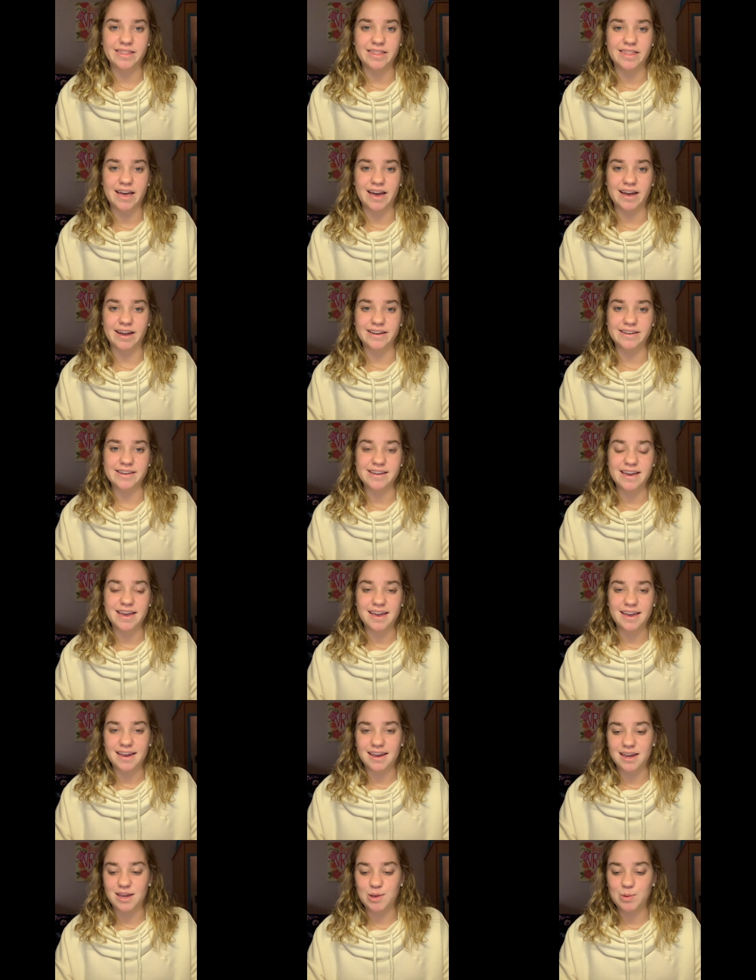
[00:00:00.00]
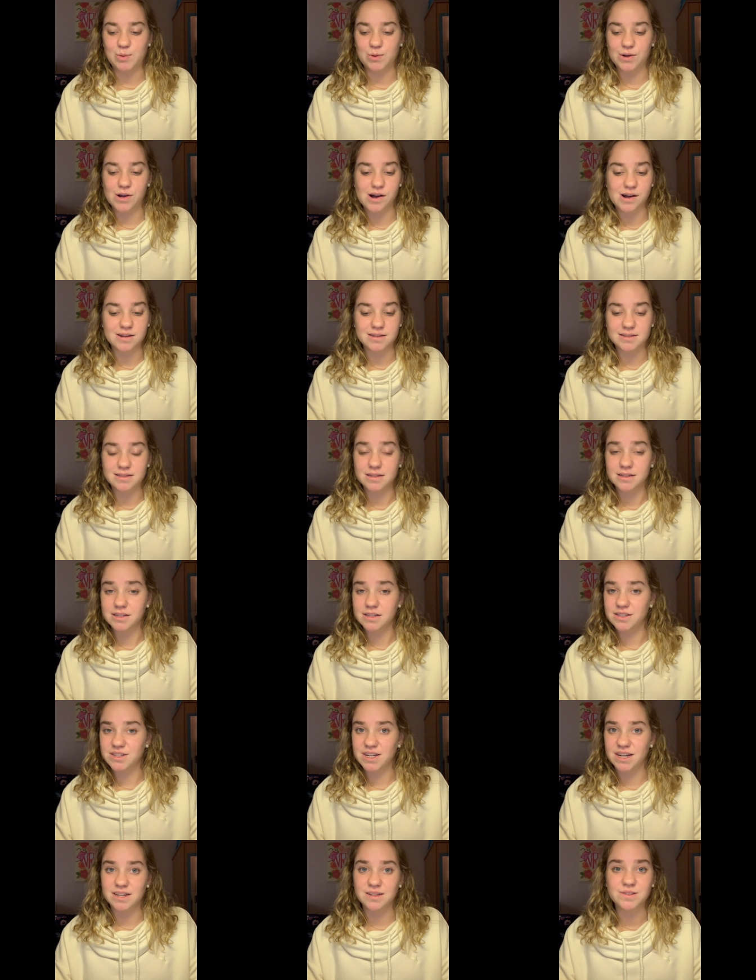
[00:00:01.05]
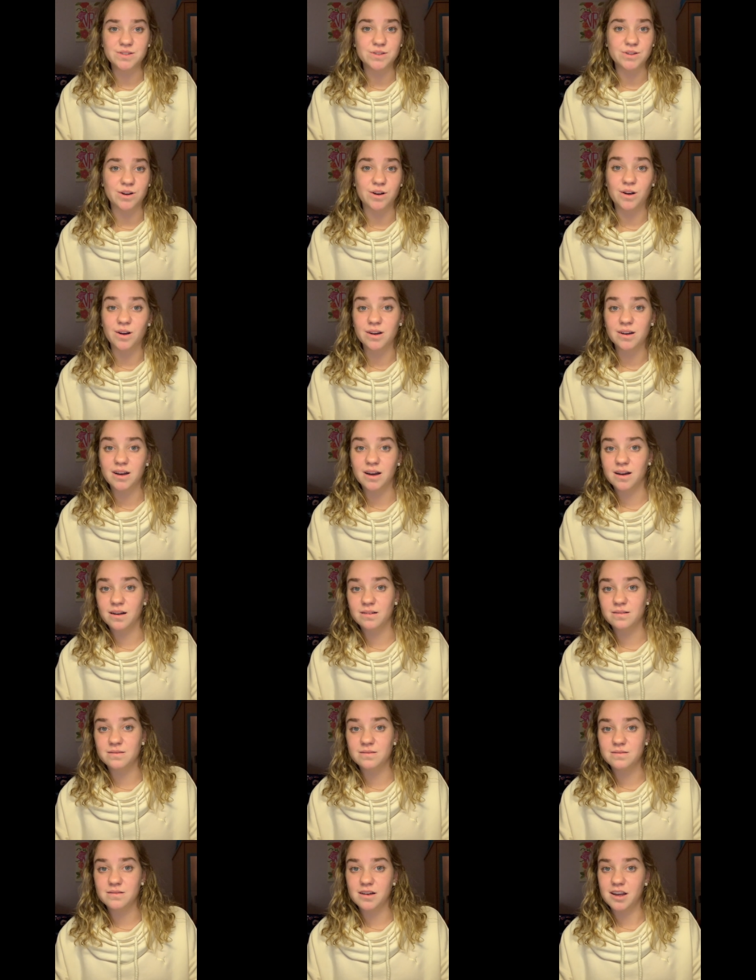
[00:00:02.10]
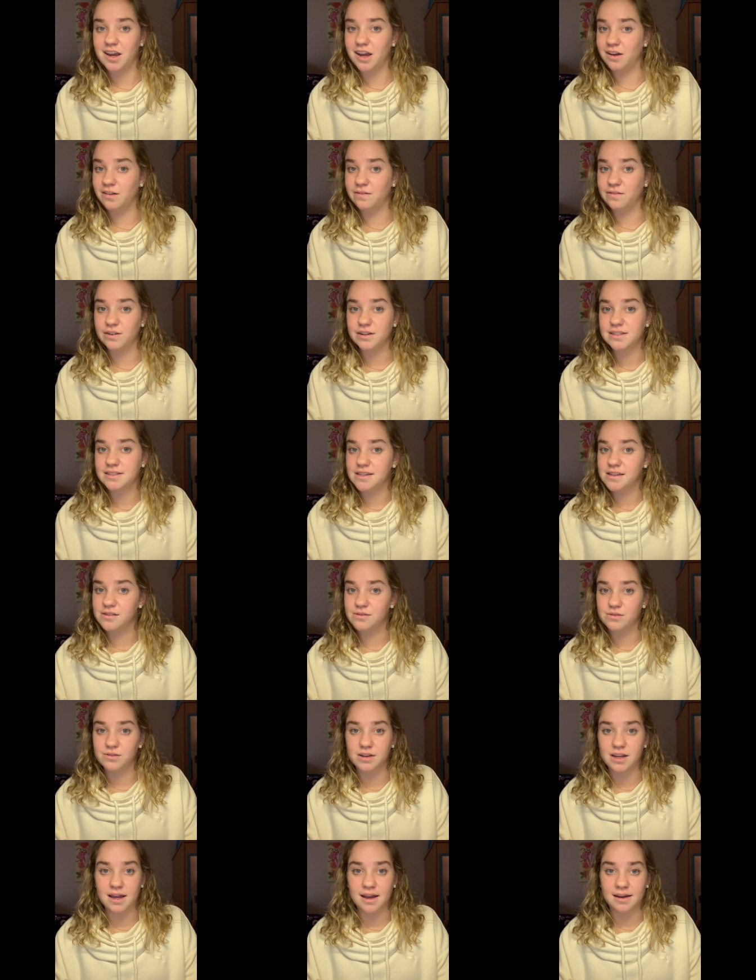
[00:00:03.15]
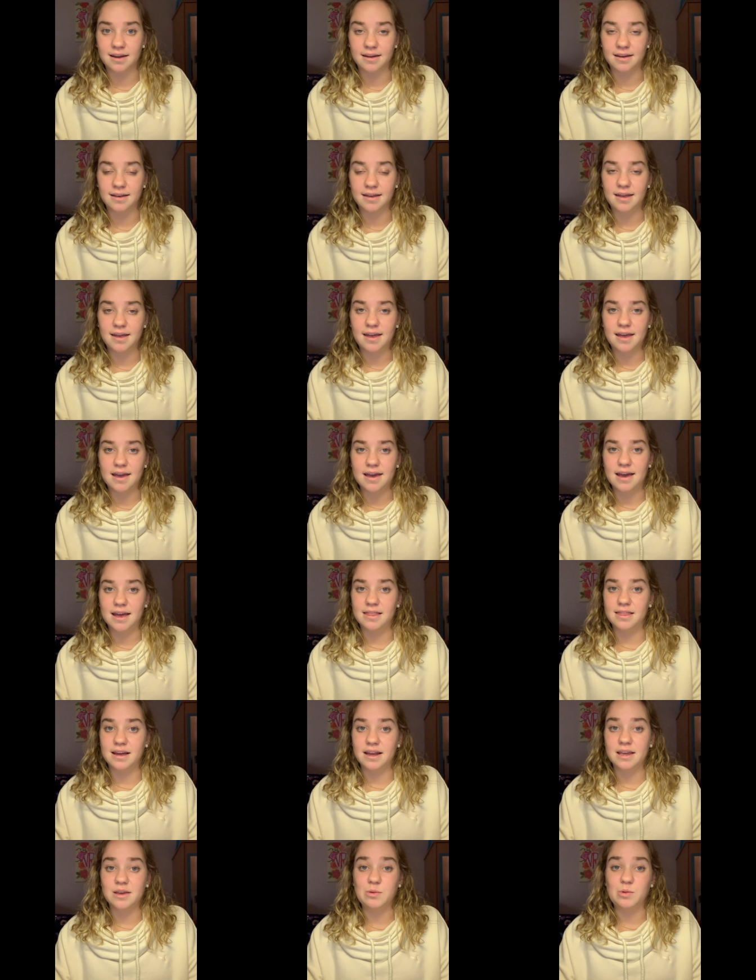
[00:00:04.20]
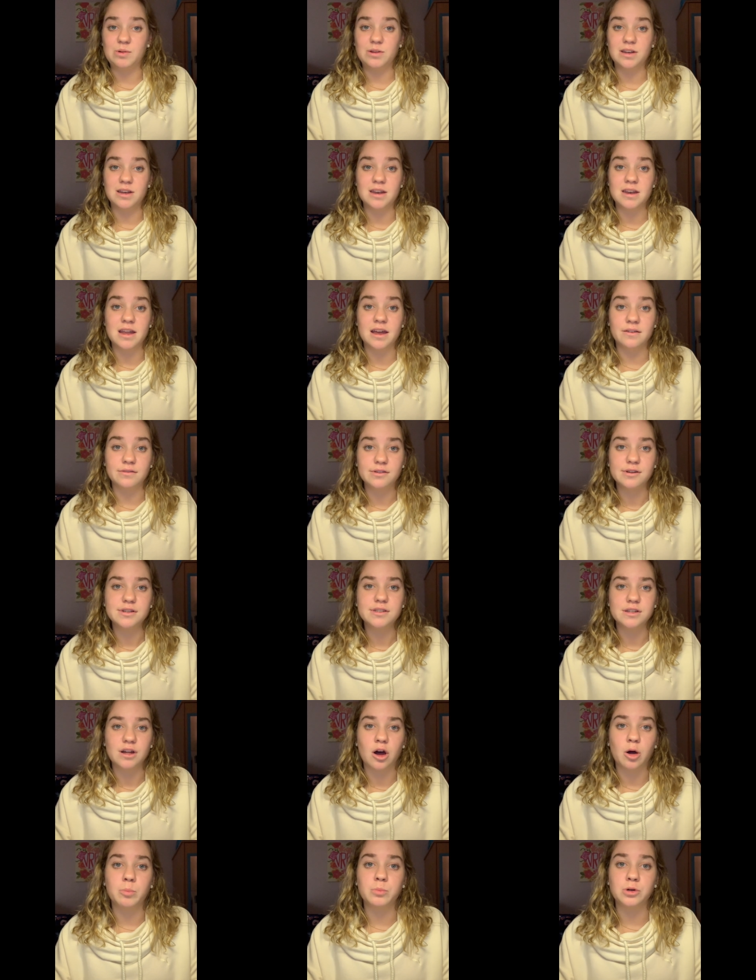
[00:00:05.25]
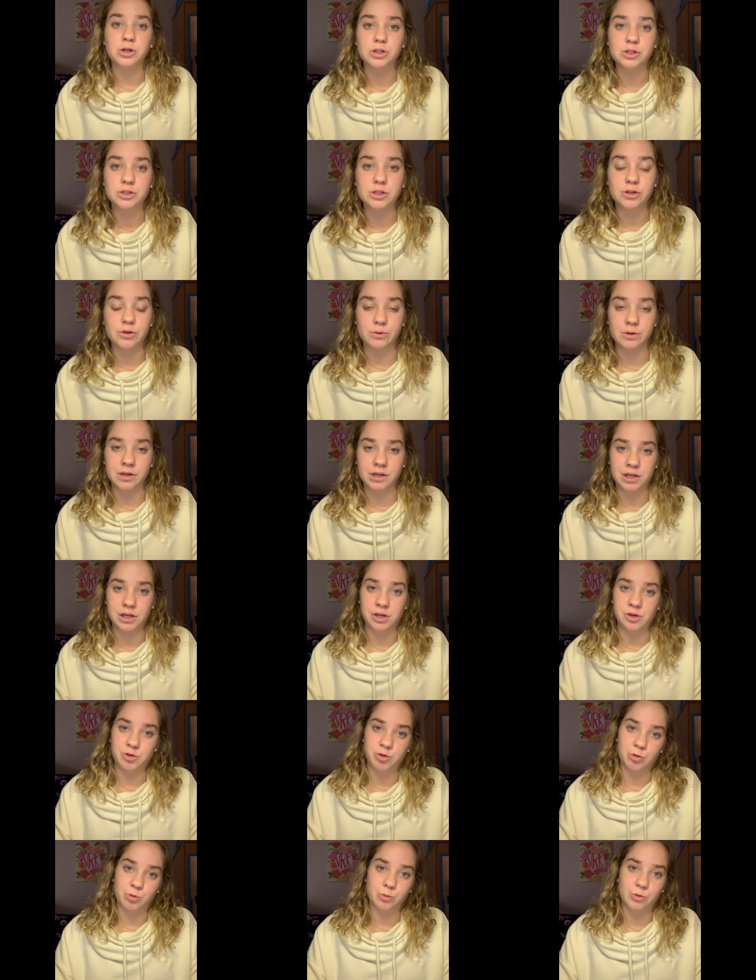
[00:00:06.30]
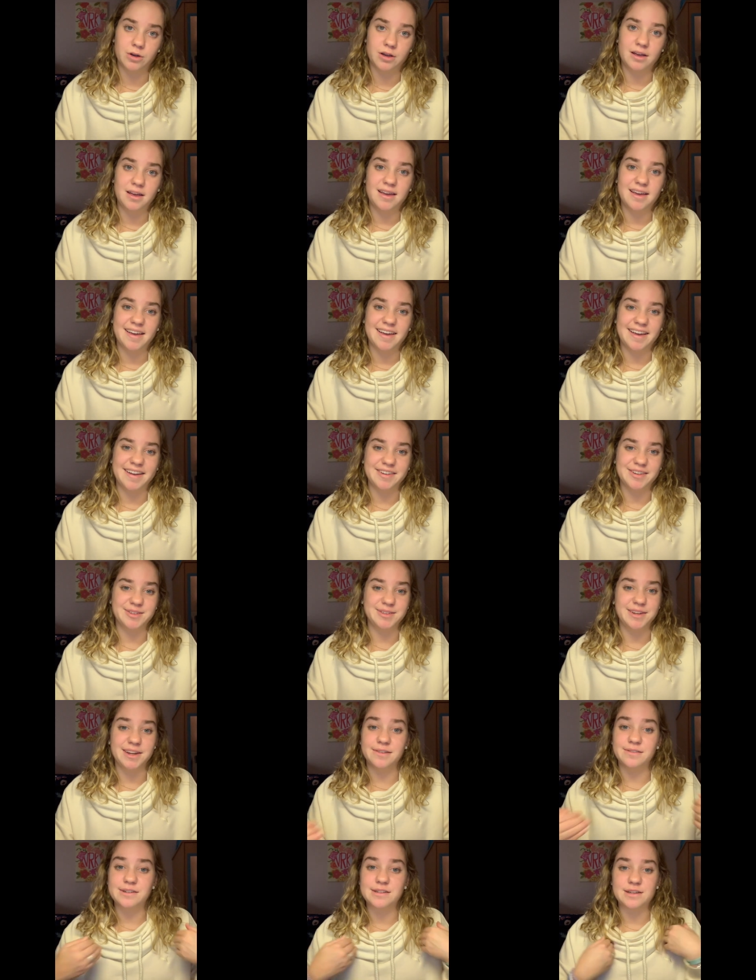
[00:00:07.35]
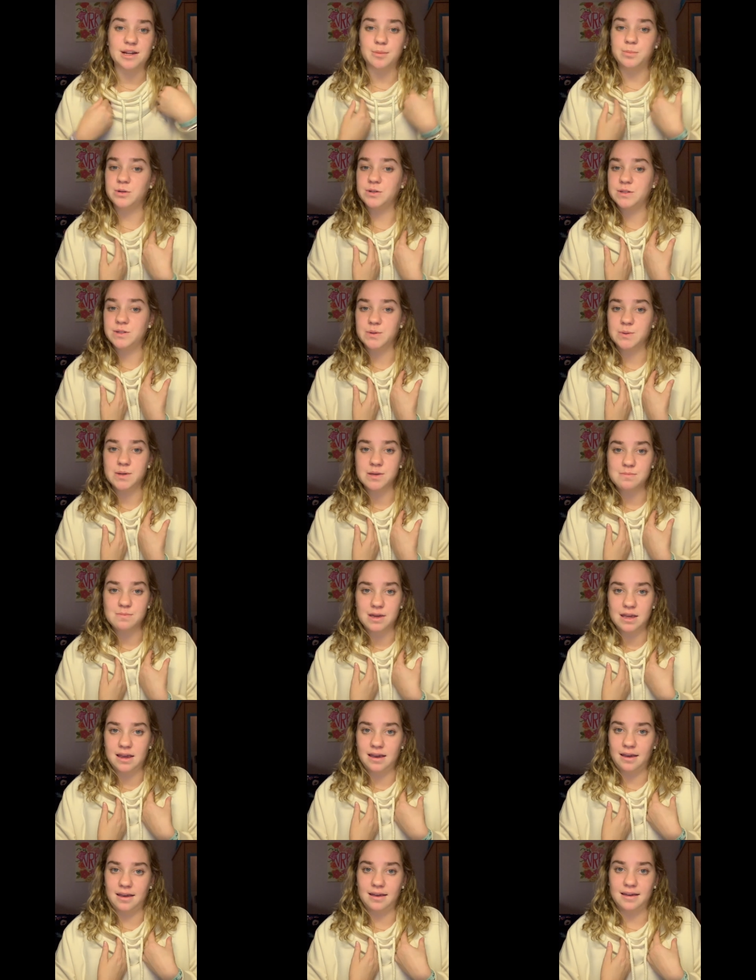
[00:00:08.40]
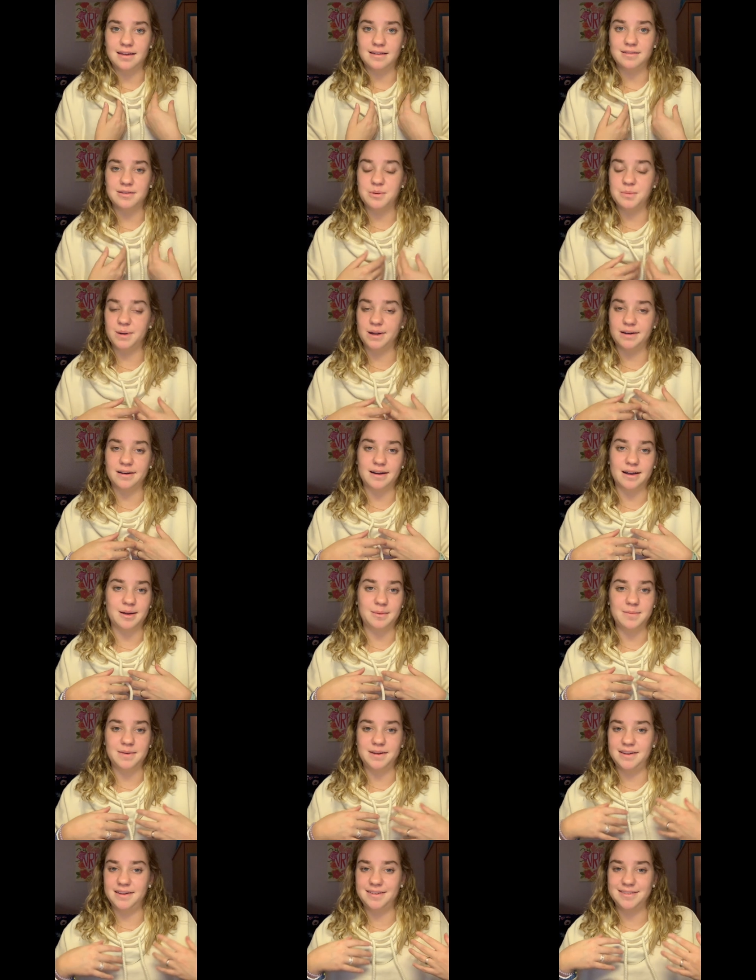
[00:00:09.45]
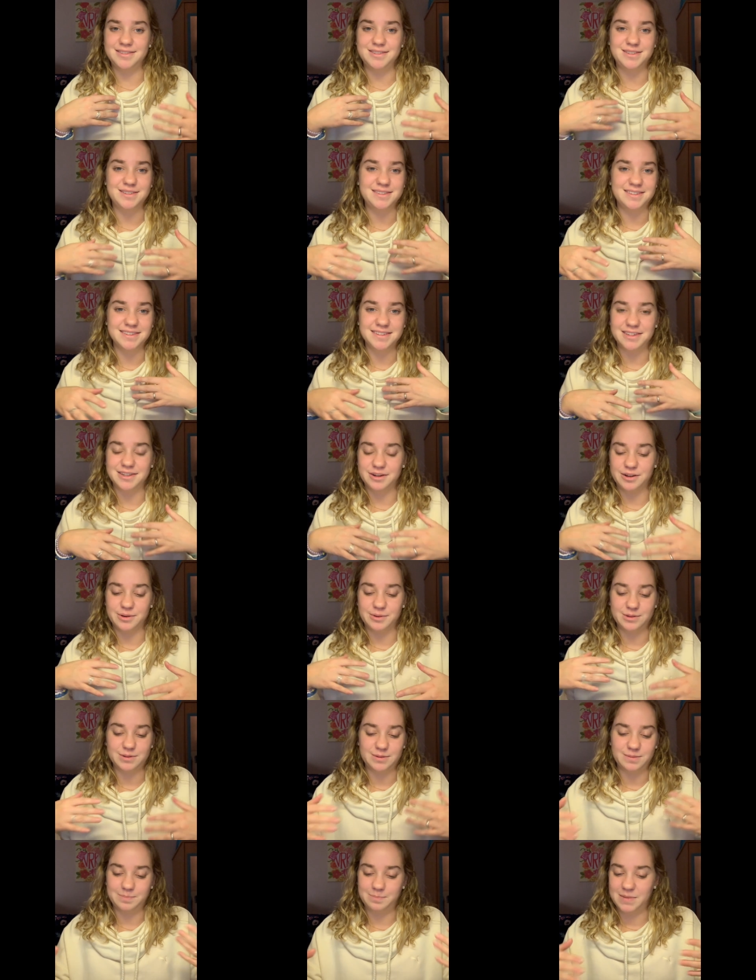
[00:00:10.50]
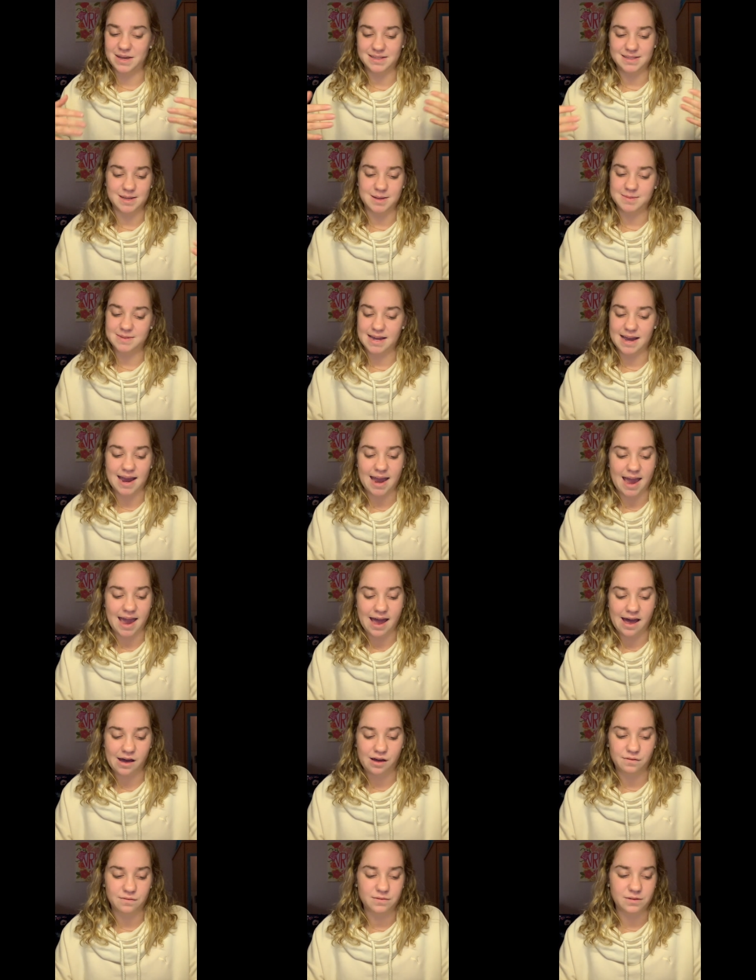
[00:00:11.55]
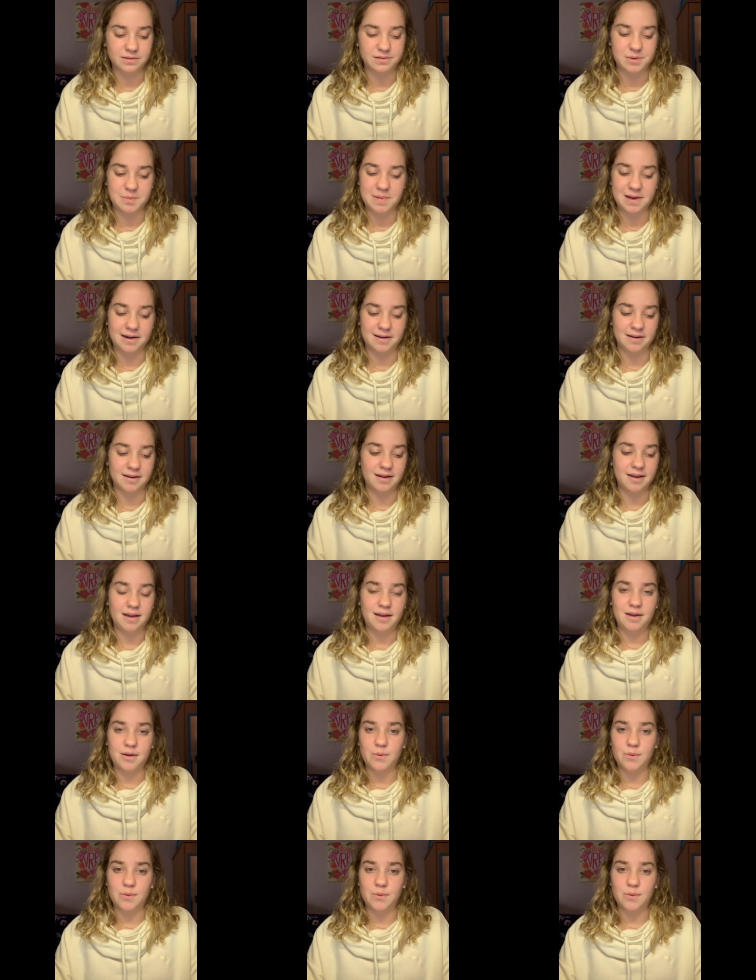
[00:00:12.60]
that He will constantly chase your heart down every single day and that He will never stop pursuing you and He'll never stop pursuing me. No matter how many, you know, mess ups I have, no matter